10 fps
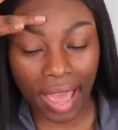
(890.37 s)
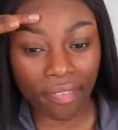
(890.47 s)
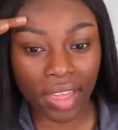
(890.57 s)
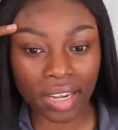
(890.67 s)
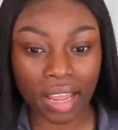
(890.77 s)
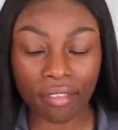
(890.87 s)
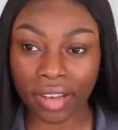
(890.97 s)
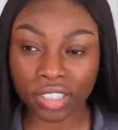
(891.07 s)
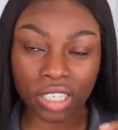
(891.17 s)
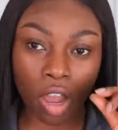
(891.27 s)
And then
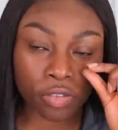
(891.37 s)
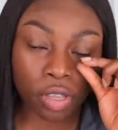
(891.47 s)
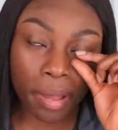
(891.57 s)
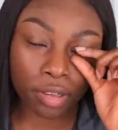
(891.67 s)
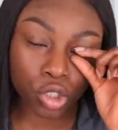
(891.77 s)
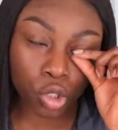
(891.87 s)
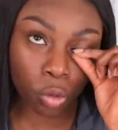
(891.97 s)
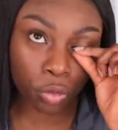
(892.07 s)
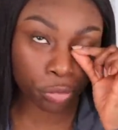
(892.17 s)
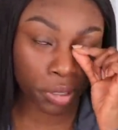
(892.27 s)
eventually after about 2
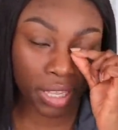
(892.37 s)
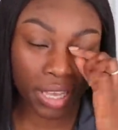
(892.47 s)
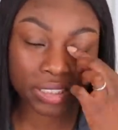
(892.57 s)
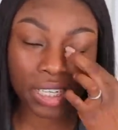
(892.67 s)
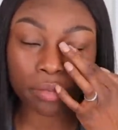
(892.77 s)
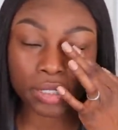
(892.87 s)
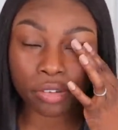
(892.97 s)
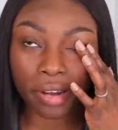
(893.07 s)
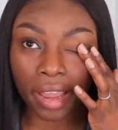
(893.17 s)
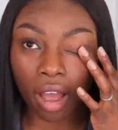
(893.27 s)
or 3 years and I was a
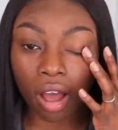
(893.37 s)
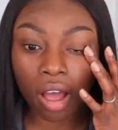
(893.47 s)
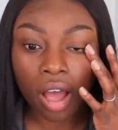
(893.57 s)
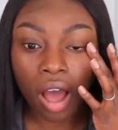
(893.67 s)
creator,